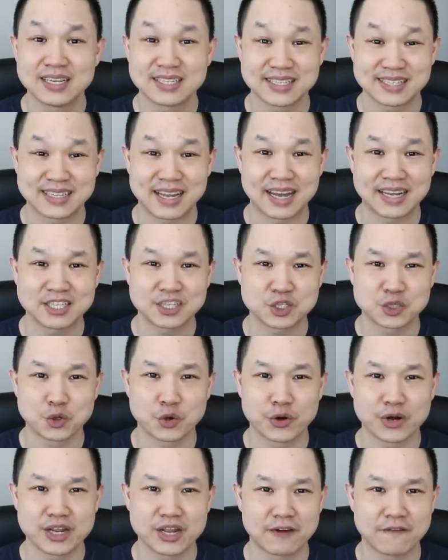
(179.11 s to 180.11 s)
Side
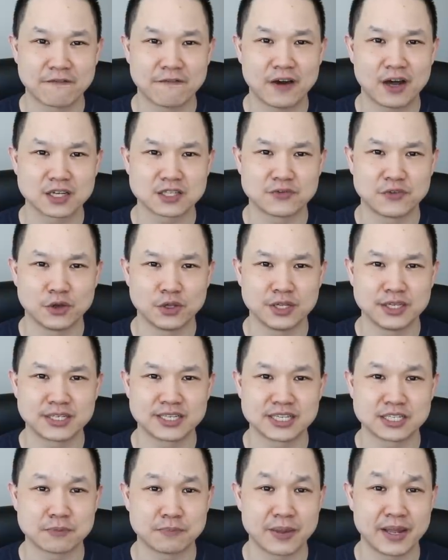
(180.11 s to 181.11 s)
Story of Fox
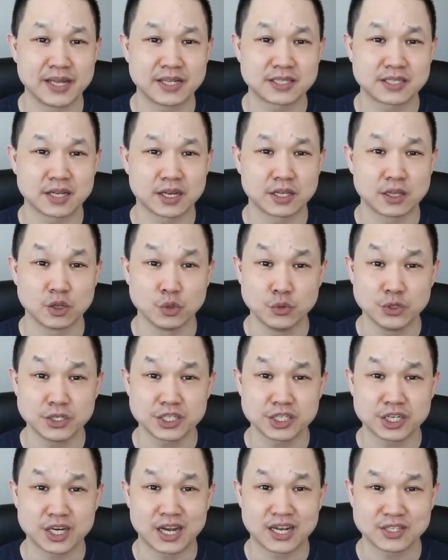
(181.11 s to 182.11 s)
Volant is based on
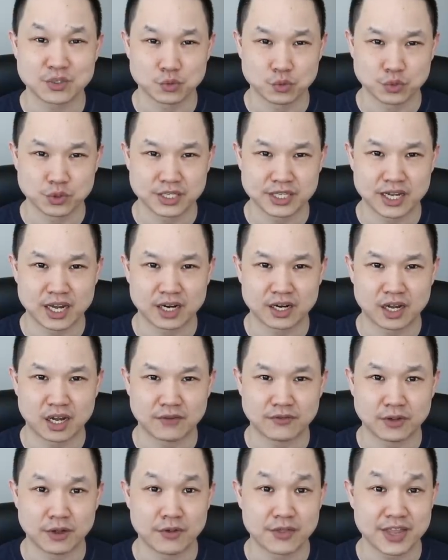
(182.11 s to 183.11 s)
Louis Chan's wuxia
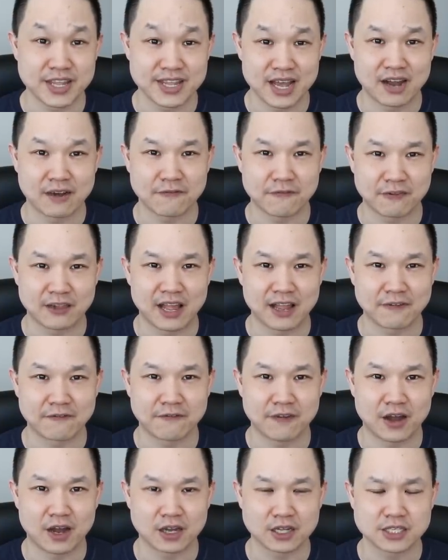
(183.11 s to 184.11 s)
novel, The Young Flying
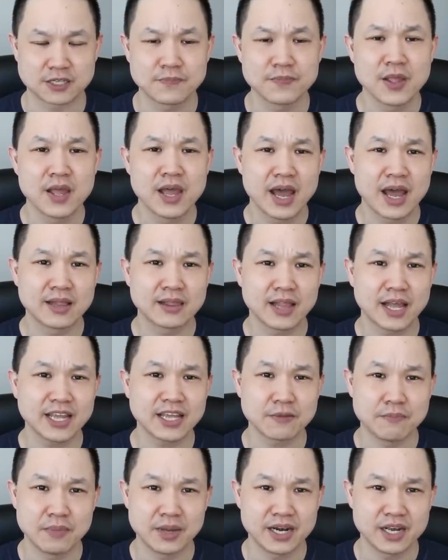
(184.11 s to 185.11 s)
Fox, and
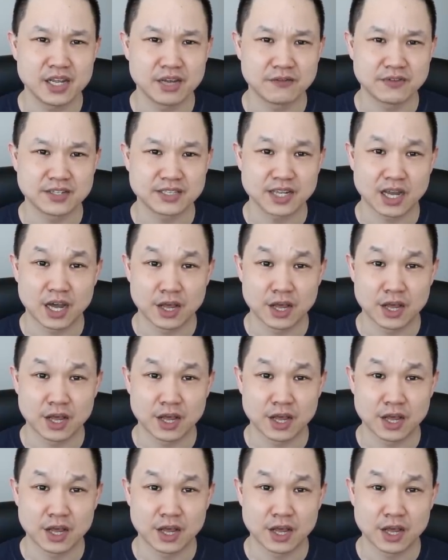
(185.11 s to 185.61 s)
like many of his